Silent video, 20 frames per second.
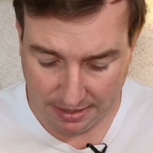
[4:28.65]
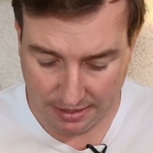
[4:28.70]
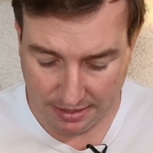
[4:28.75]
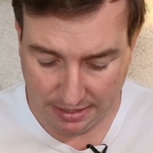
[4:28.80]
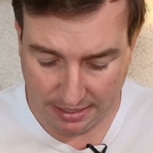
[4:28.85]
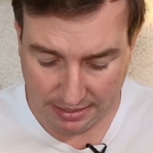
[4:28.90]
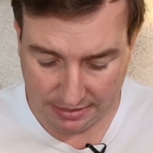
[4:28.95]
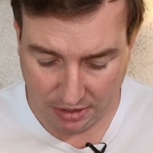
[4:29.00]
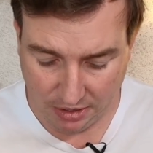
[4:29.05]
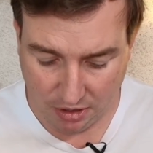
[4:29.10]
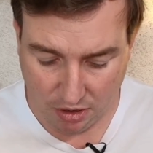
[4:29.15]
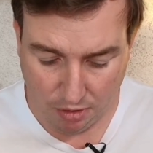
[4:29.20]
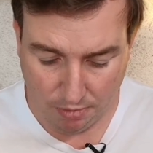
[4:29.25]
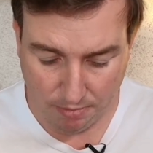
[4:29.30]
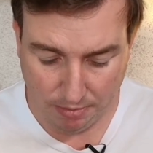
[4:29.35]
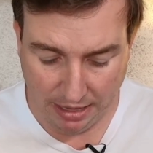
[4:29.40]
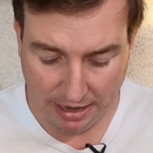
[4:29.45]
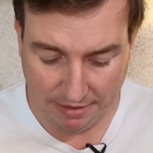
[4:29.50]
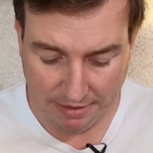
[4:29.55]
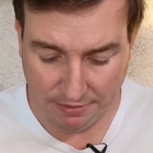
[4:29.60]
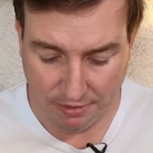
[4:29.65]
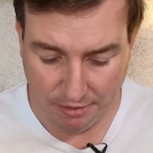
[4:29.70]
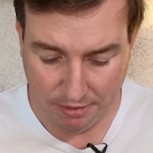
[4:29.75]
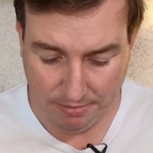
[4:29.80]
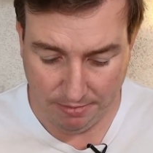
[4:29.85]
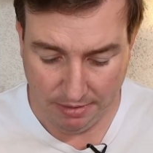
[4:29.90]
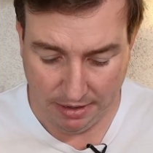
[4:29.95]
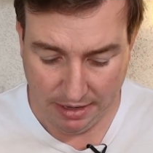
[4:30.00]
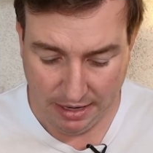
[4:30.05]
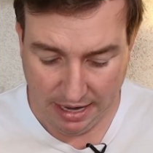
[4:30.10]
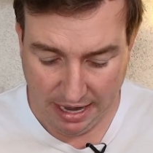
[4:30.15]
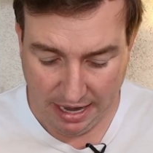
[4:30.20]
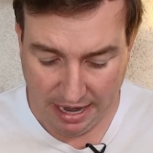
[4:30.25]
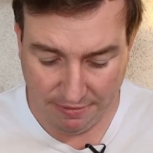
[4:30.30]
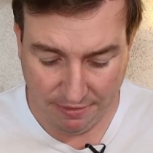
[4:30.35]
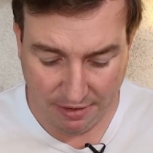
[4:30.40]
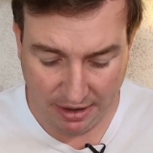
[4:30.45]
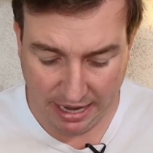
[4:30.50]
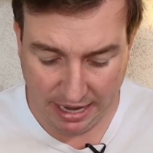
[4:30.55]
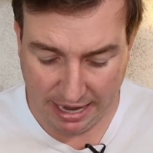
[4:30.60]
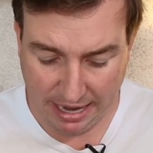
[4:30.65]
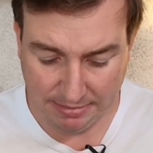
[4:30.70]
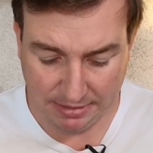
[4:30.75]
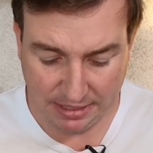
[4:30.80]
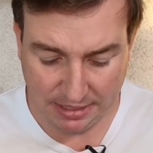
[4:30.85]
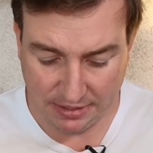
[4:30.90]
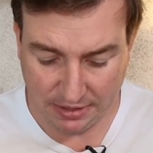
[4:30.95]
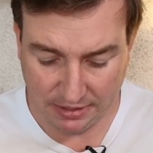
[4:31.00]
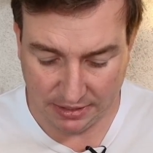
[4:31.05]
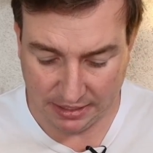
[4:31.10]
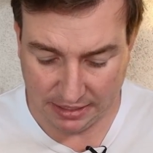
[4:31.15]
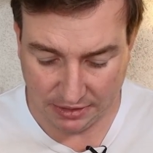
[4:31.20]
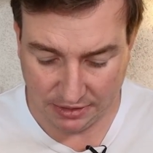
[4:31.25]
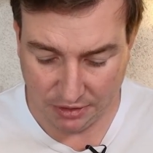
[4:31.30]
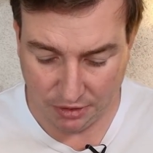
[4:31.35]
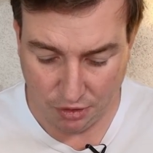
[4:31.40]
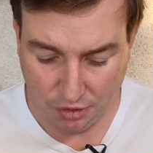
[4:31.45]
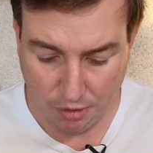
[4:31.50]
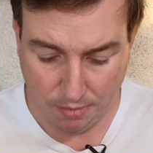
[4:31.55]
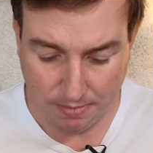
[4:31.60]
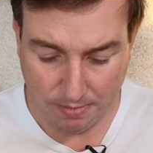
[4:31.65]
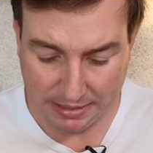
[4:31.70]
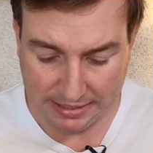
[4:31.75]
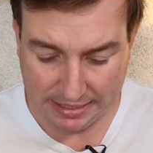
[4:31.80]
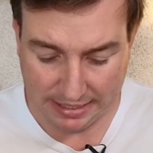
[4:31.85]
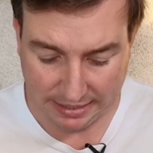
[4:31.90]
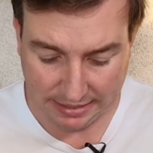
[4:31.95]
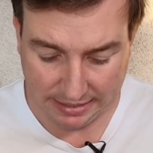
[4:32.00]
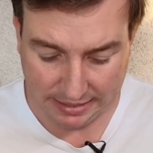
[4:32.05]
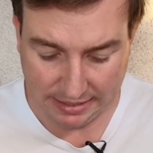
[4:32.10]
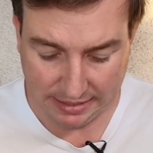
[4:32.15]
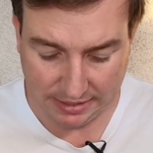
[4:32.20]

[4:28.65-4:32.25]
this whole platform and find heaps of songs that suit your business.